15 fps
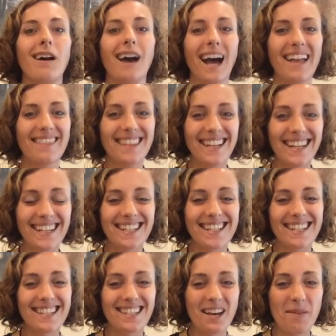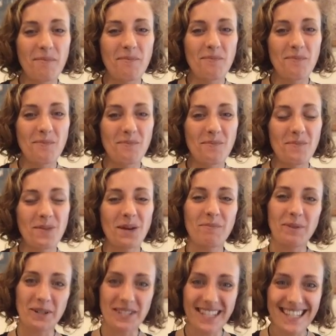think it's the
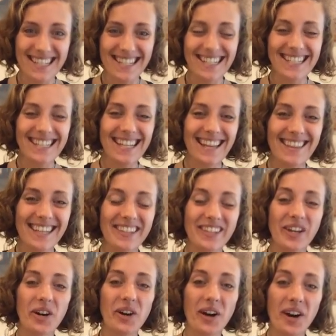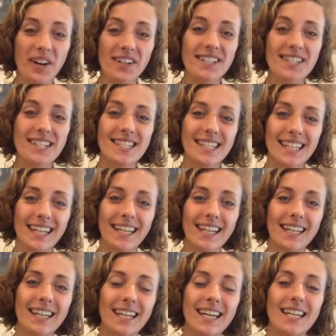persistence. I think the hardest
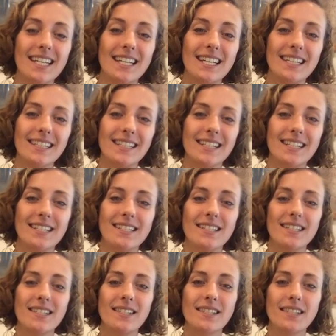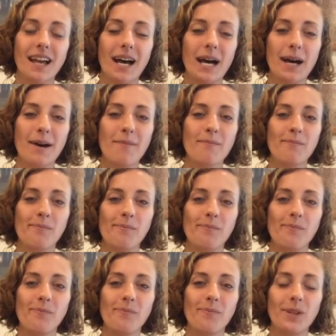thing is,
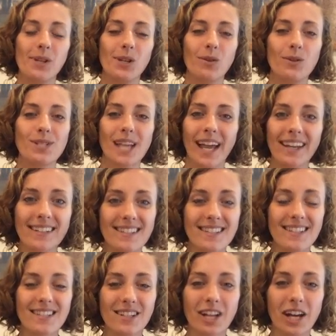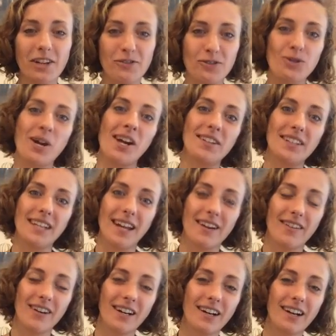science is a lot of trial and
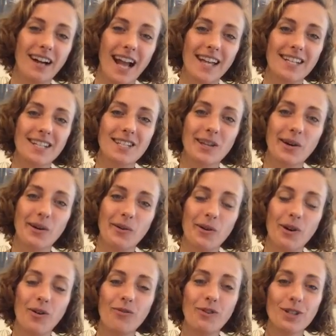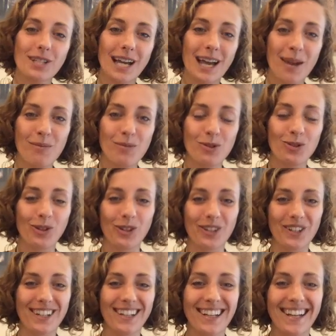error. And so over time you
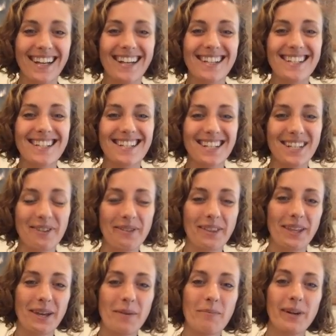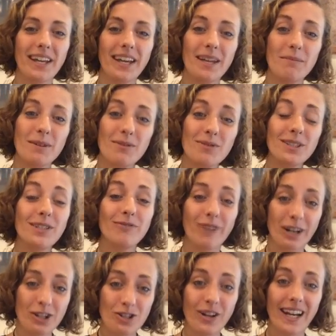learn to deal with it, but it can be really
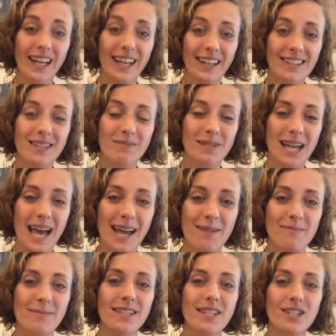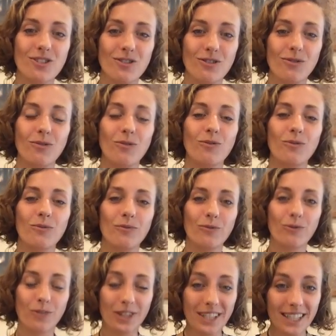frustrating sometimes to
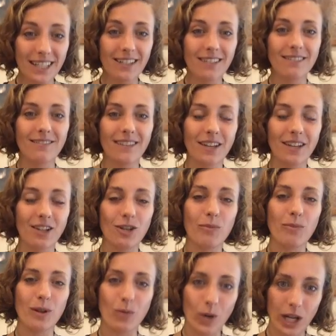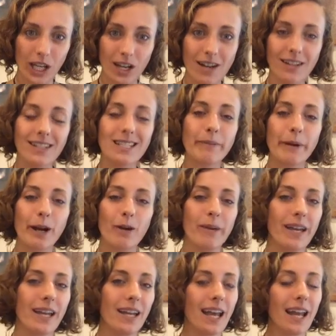really be working on an
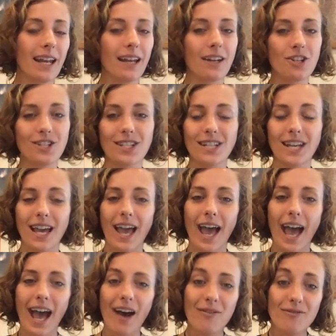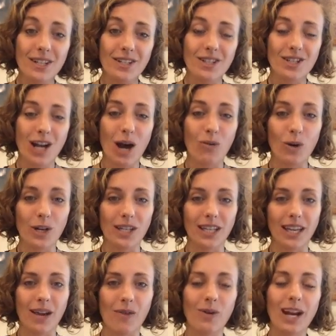experiment and just have things not
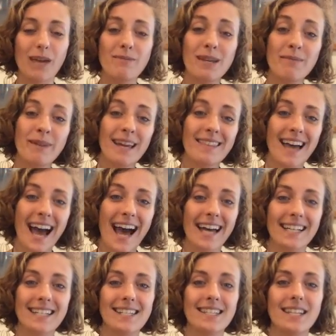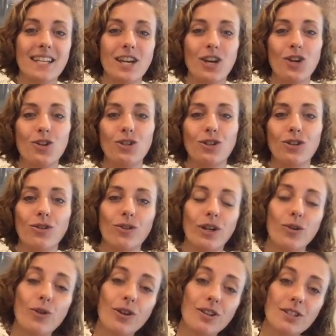working. What I mean by that is, in
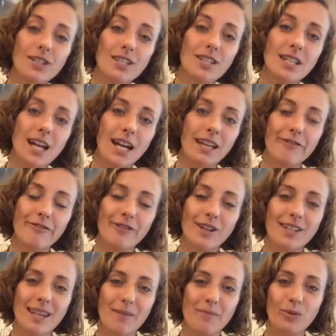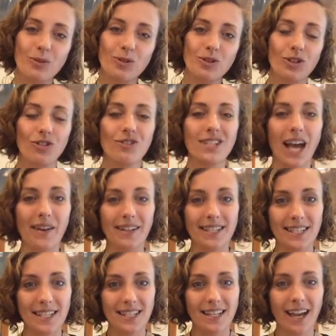order to study, for example, turtles out at
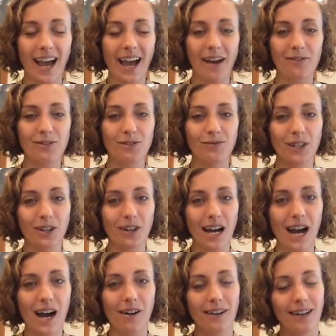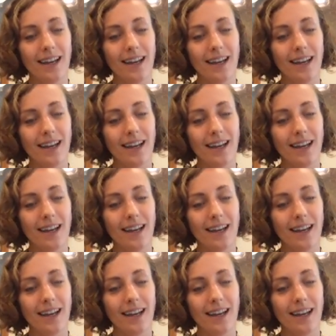sea, I have to figure out